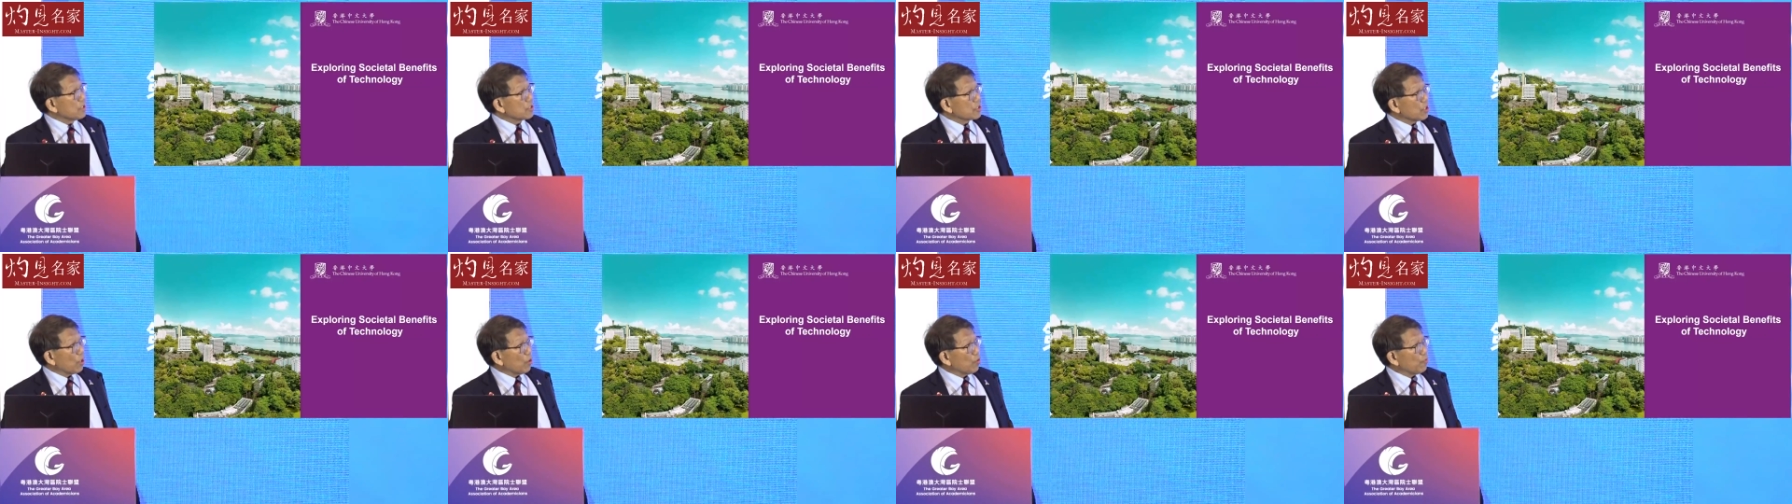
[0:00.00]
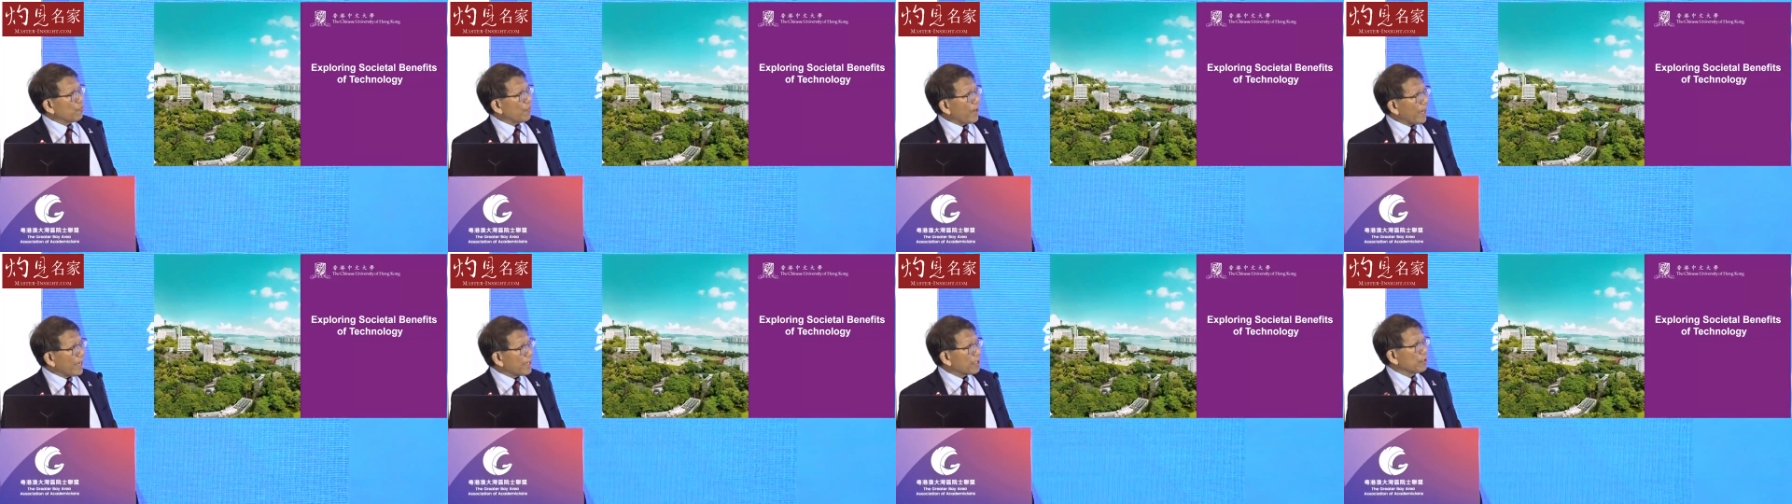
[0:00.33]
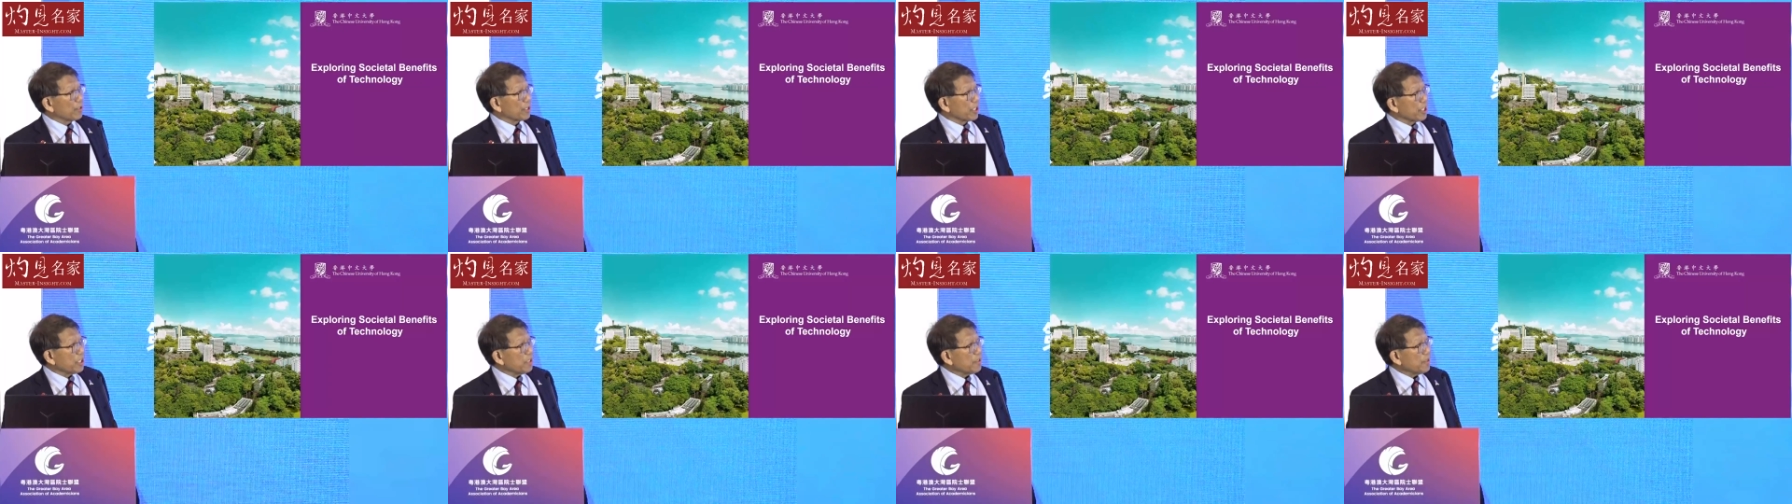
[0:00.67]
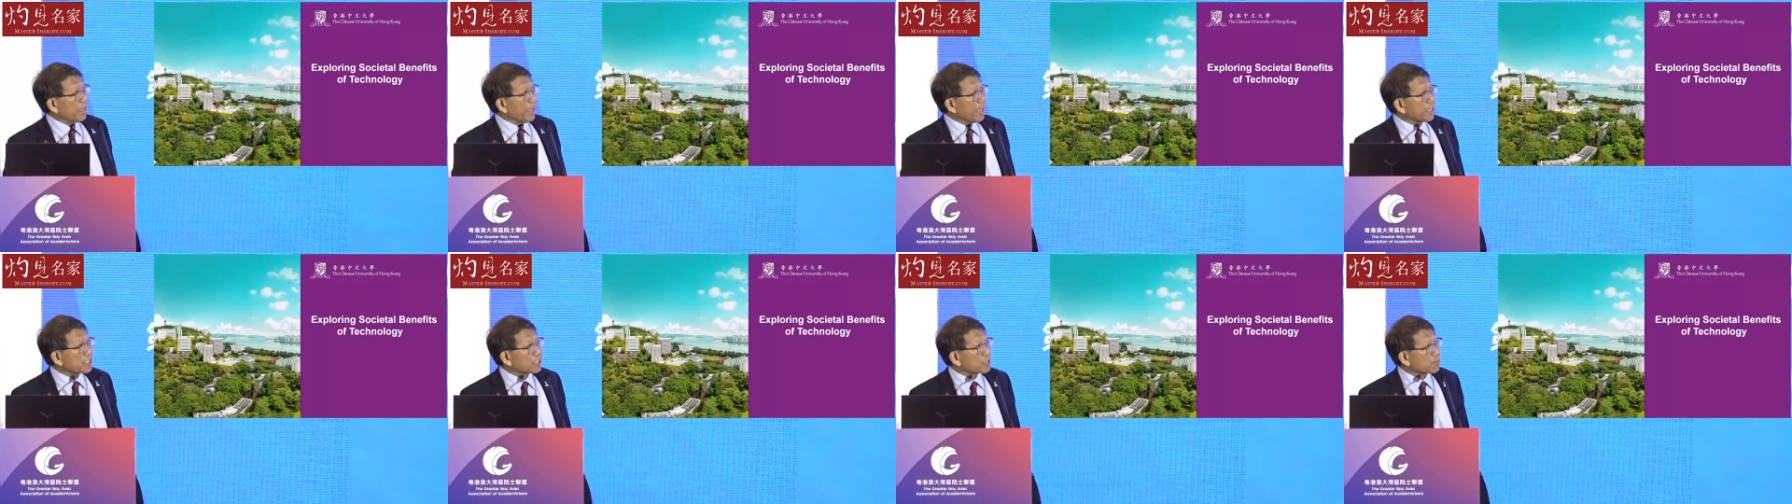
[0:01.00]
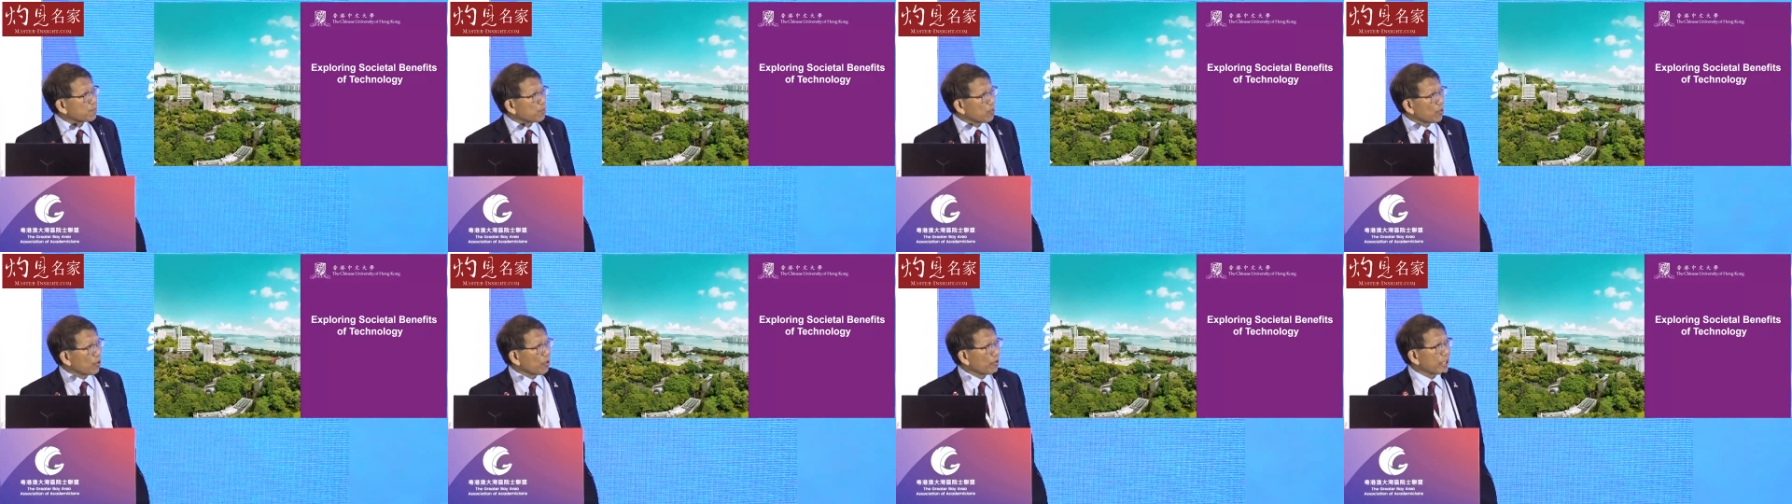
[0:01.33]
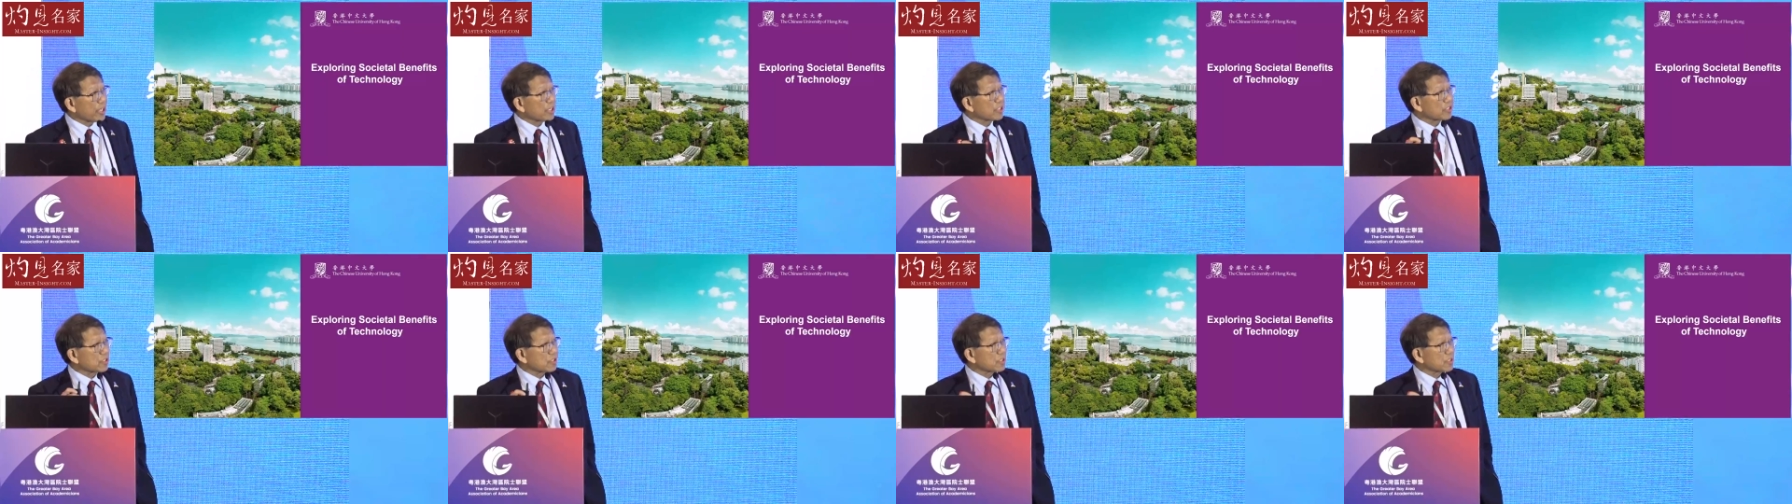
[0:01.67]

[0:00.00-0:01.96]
So finally, exploring